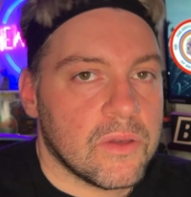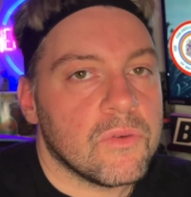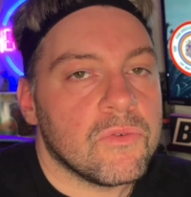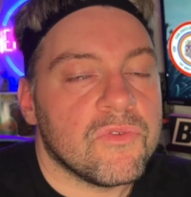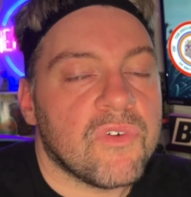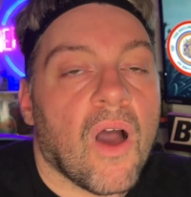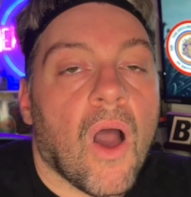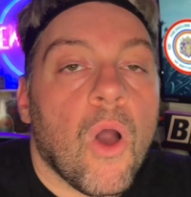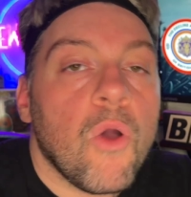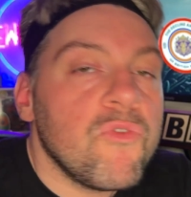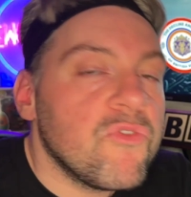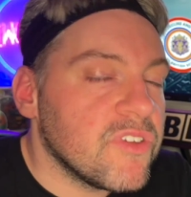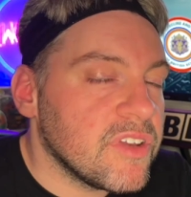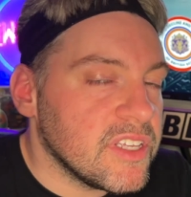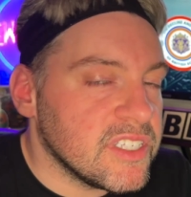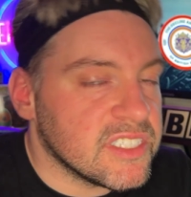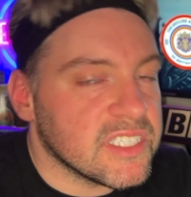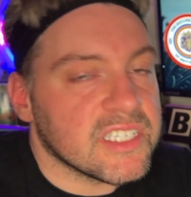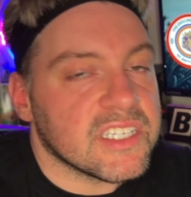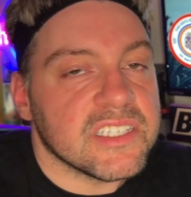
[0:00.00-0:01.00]
Verhoeven
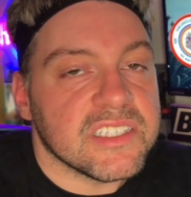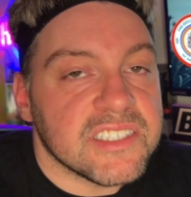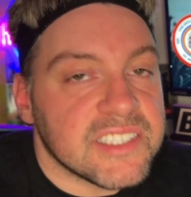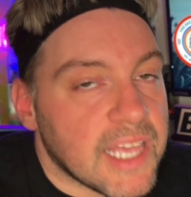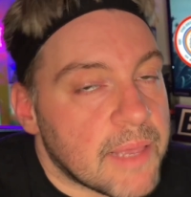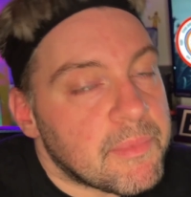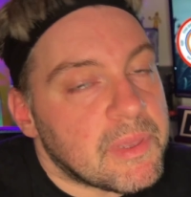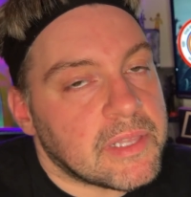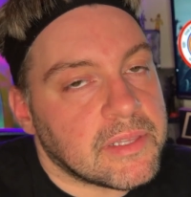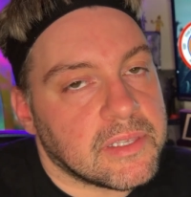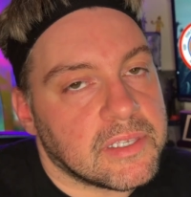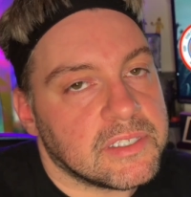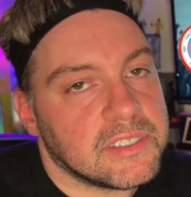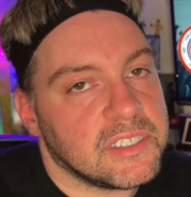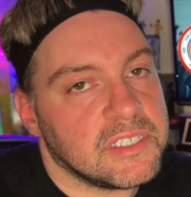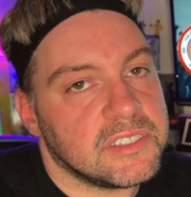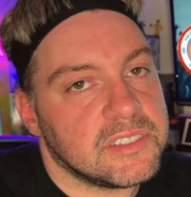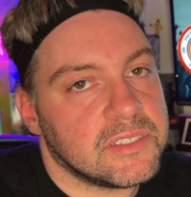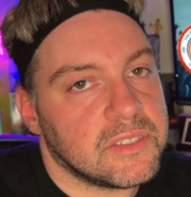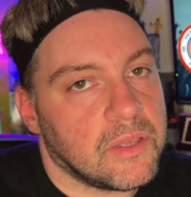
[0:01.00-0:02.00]
isn't condemning the
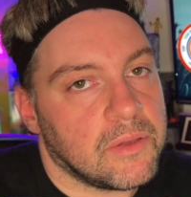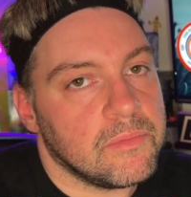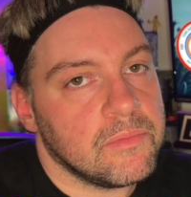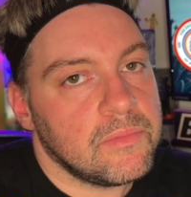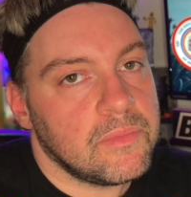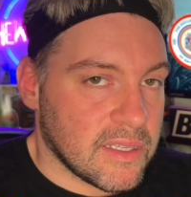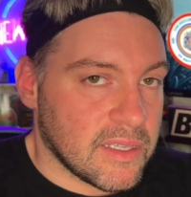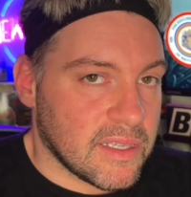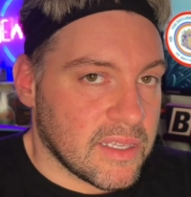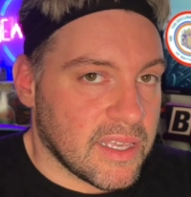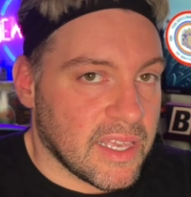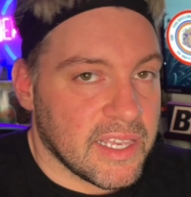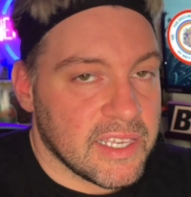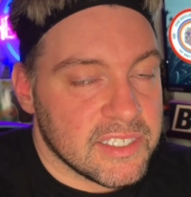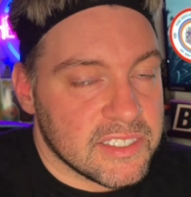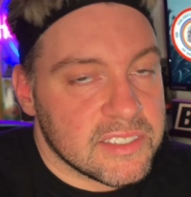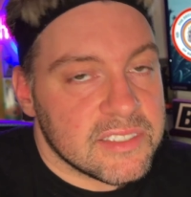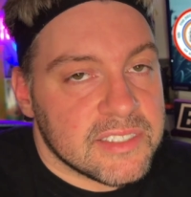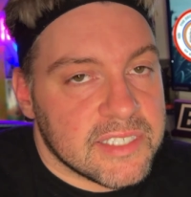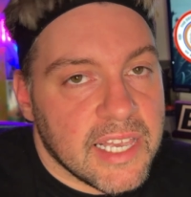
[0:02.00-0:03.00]
system,
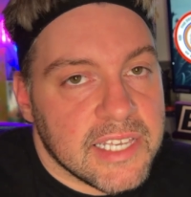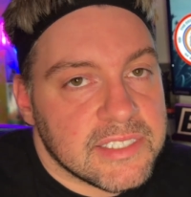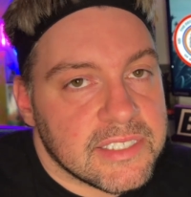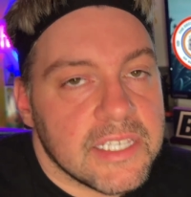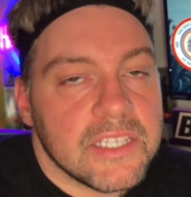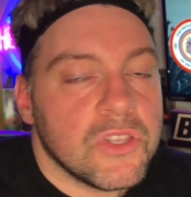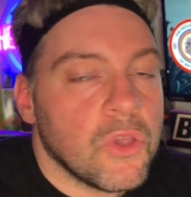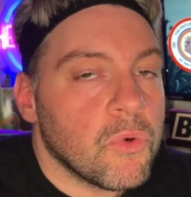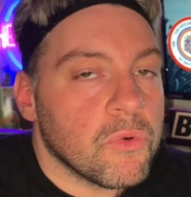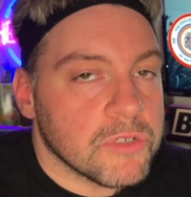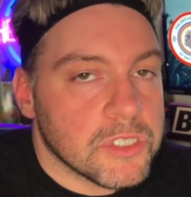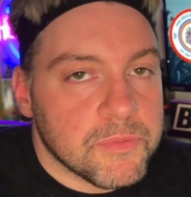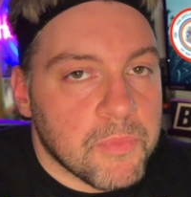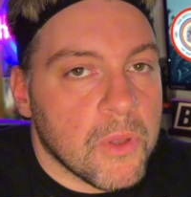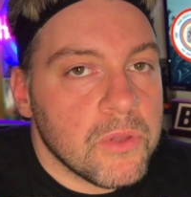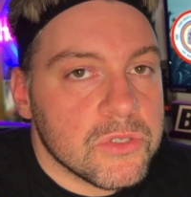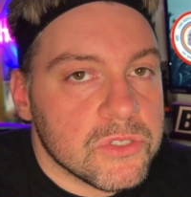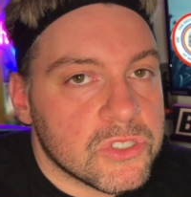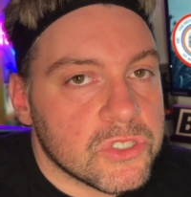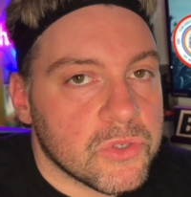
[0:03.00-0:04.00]
he's testing your
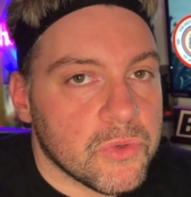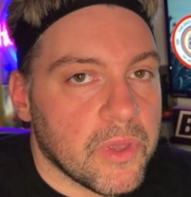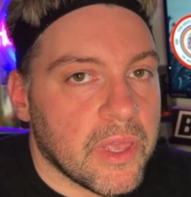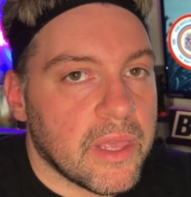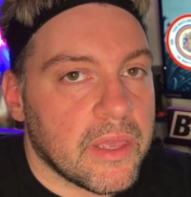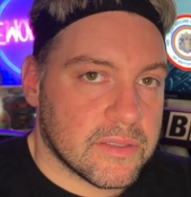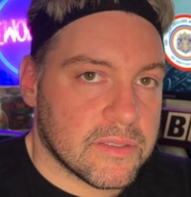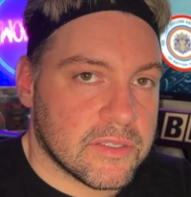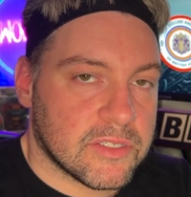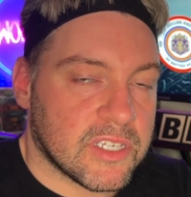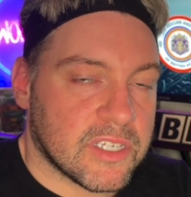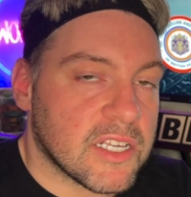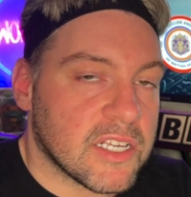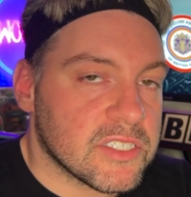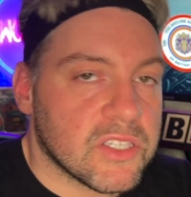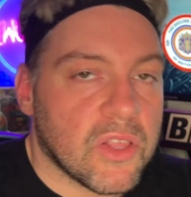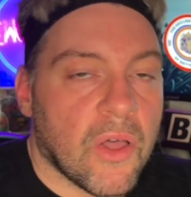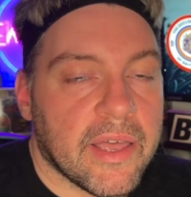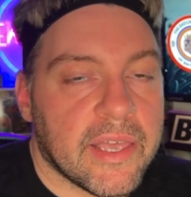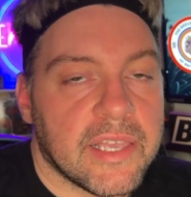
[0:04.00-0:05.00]
response to it,
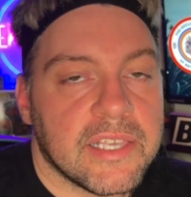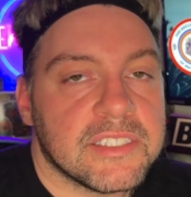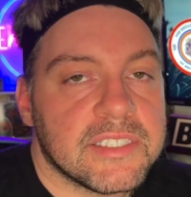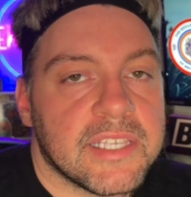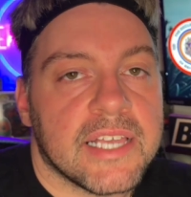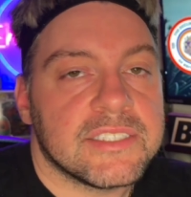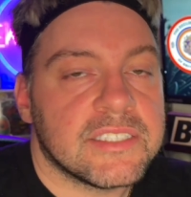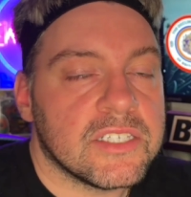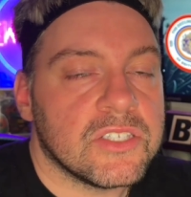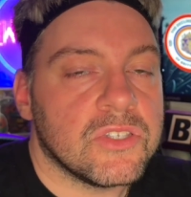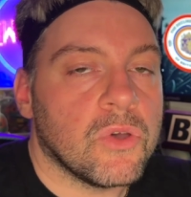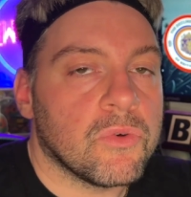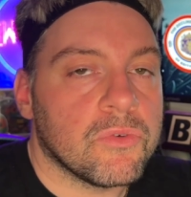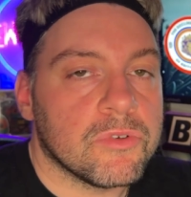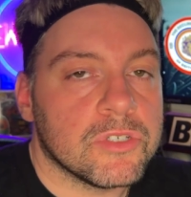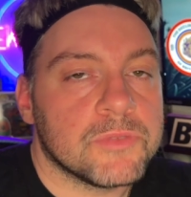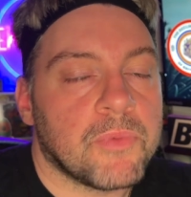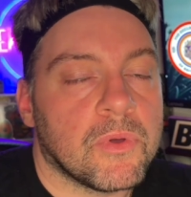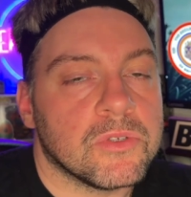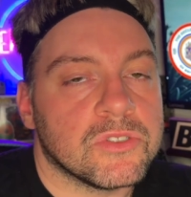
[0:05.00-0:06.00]
just like he's testing your
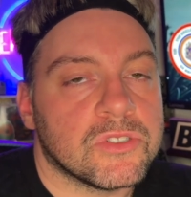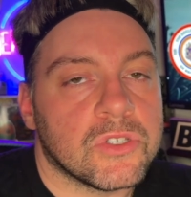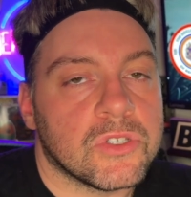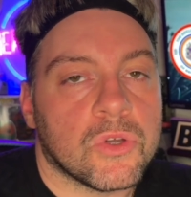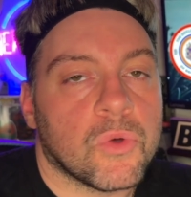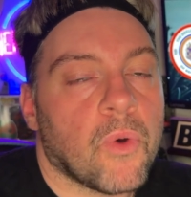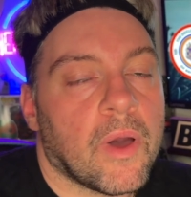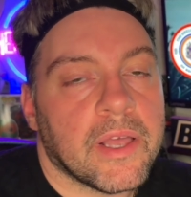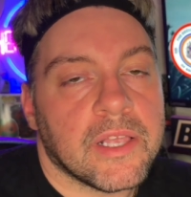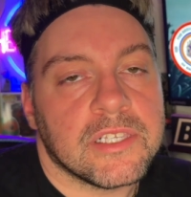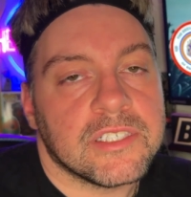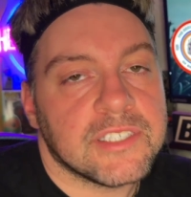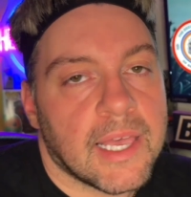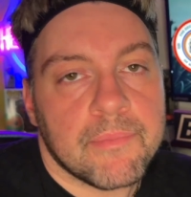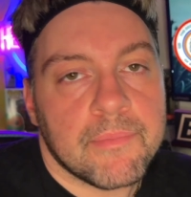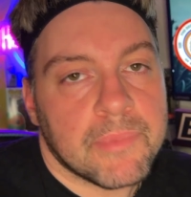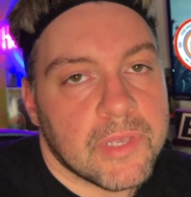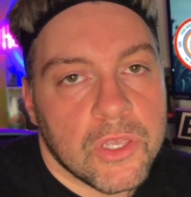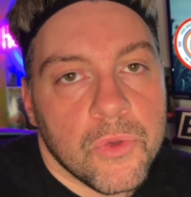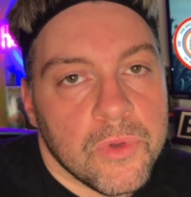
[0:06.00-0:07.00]
response to Quaid's
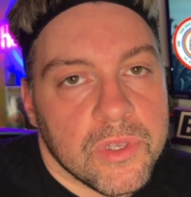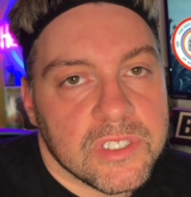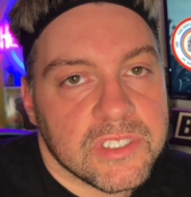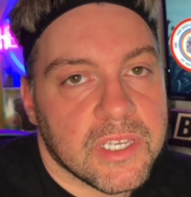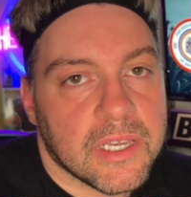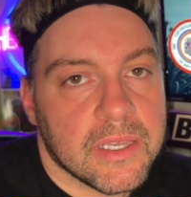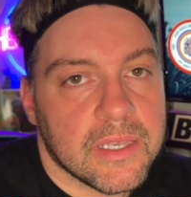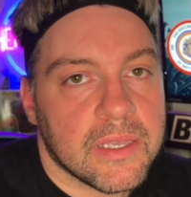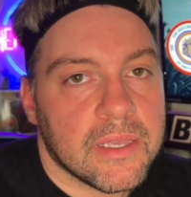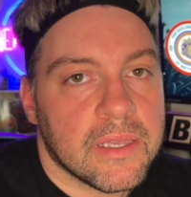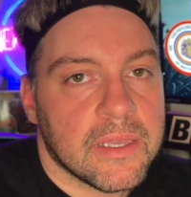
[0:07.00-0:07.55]
ambiguity.